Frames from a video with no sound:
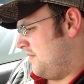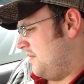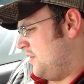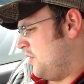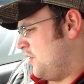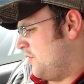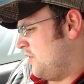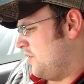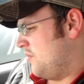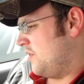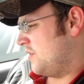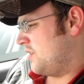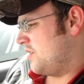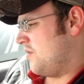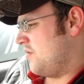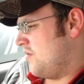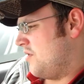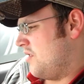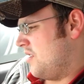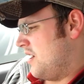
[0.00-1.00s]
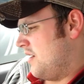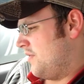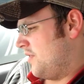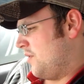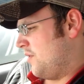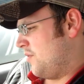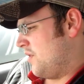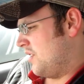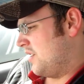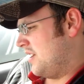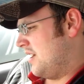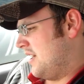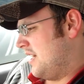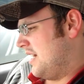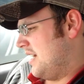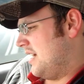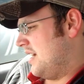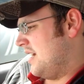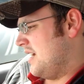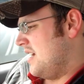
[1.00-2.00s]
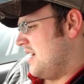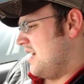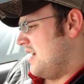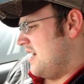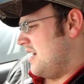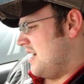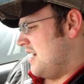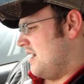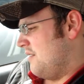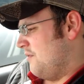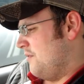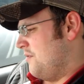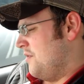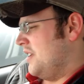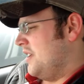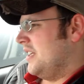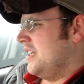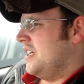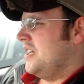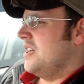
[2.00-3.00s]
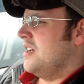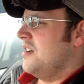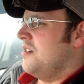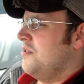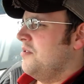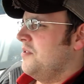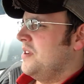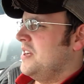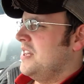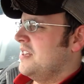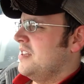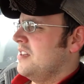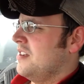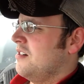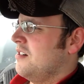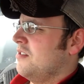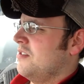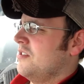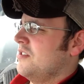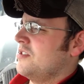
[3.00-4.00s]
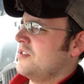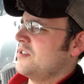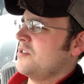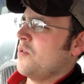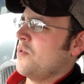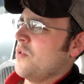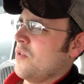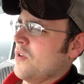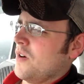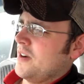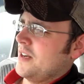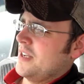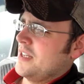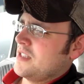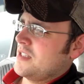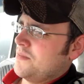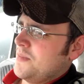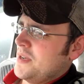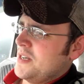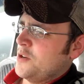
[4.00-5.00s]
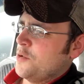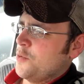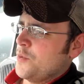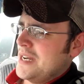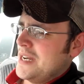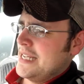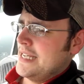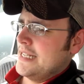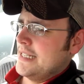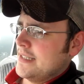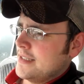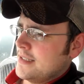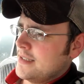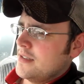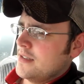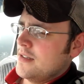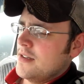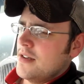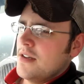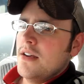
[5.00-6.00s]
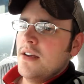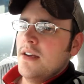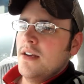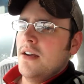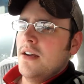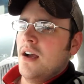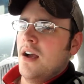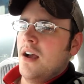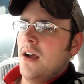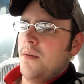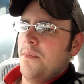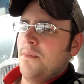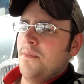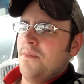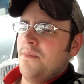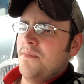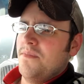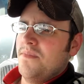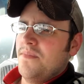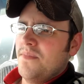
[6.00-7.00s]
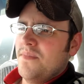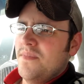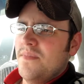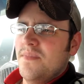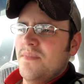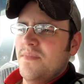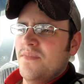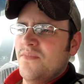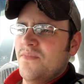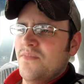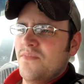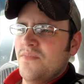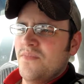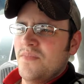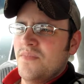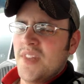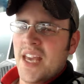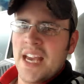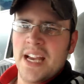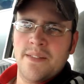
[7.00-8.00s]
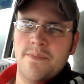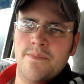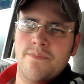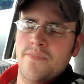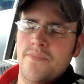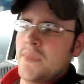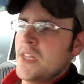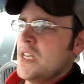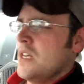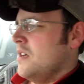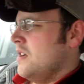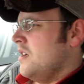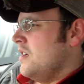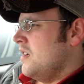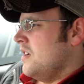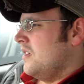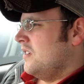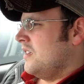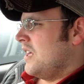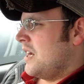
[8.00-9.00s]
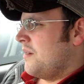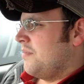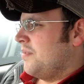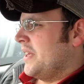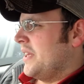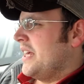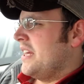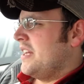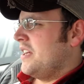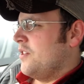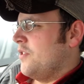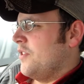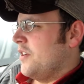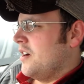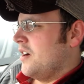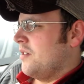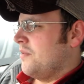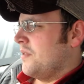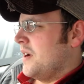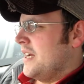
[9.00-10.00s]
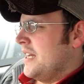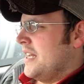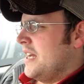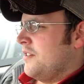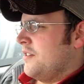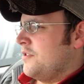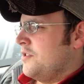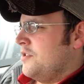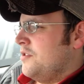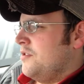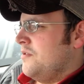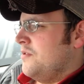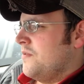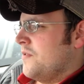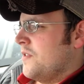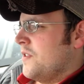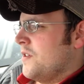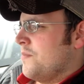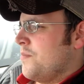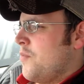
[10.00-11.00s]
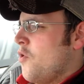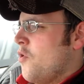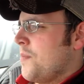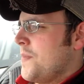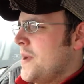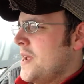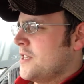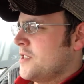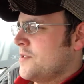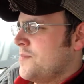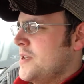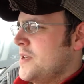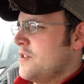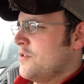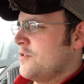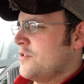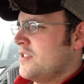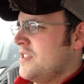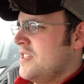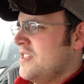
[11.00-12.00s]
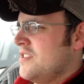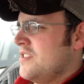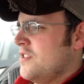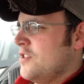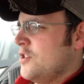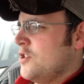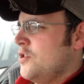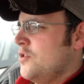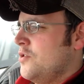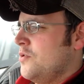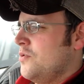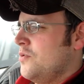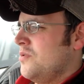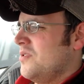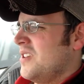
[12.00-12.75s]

Don't know what's going on after work today. I really need to go to the store and get some ingredients. Yeah. A lot of planning going on right now, too, for Poor Man's Meal Season 2.